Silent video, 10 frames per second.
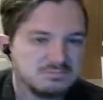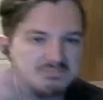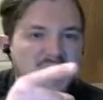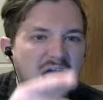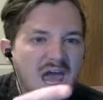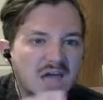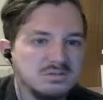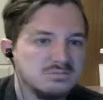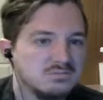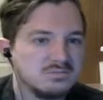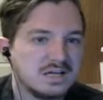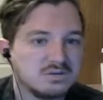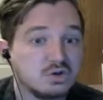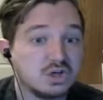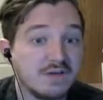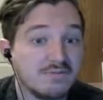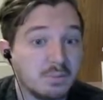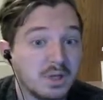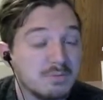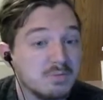Man, that's what you get for
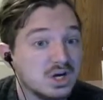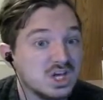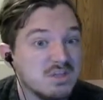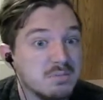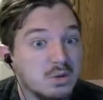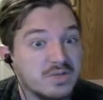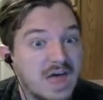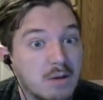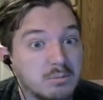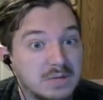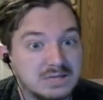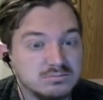playing Monkey in the Middle without me.